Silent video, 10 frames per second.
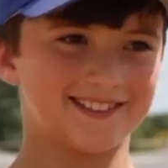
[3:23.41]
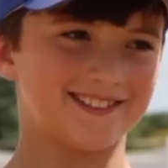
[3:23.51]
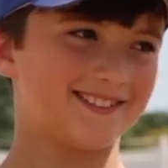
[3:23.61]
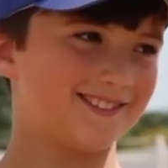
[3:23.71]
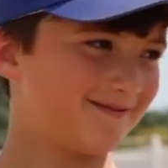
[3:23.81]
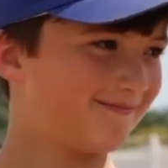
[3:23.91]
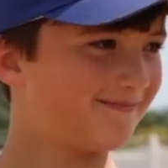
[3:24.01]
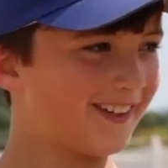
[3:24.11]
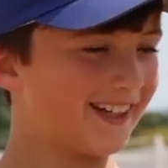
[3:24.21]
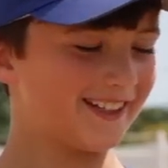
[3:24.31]
it's
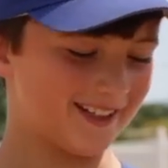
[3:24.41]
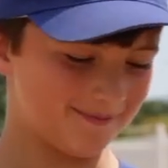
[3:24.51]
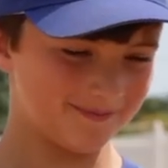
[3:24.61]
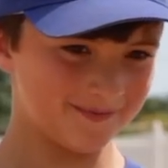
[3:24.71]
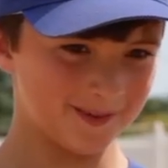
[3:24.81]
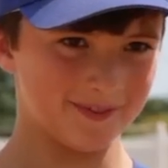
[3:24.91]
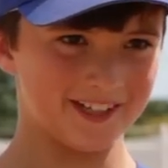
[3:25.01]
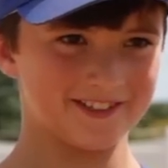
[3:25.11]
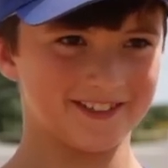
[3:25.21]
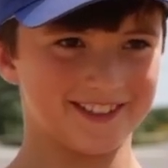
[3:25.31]
like I'm
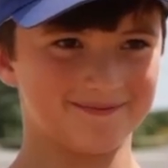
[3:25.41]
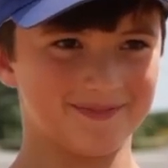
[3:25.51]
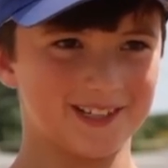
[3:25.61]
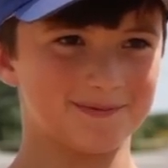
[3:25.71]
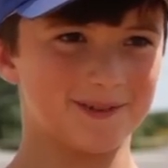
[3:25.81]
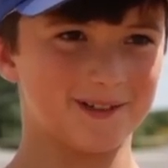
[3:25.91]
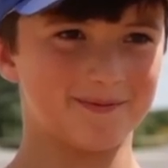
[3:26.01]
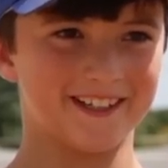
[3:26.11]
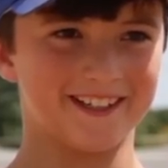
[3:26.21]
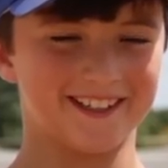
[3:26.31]
a Major League
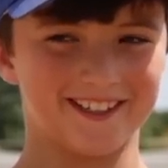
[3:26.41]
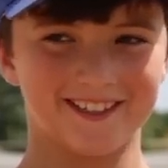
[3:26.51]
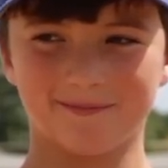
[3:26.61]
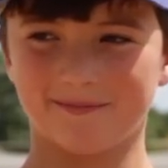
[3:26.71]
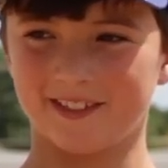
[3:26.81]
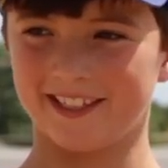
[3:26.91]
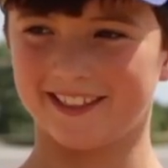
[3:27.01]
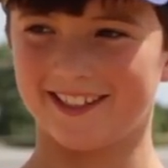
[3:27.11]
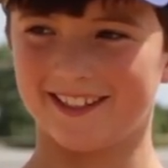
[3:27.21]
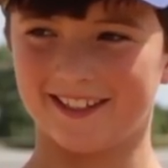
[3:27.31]
Baseball player
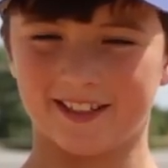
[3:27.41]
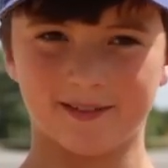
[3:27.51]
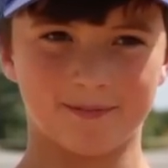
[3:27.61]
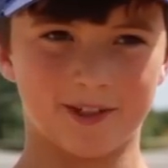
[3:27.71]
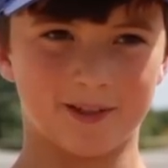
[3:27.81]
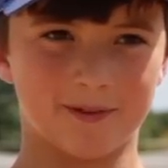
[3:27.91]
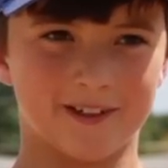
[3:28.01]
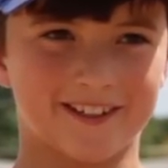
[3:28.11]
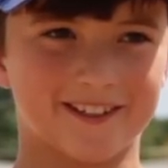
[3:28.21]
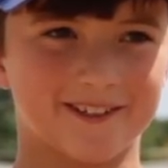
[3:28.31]
playing at a
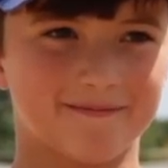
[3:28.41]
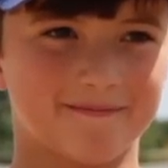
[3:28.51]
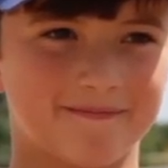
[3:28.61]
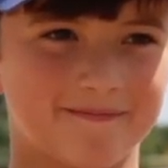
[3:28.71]
ballpark.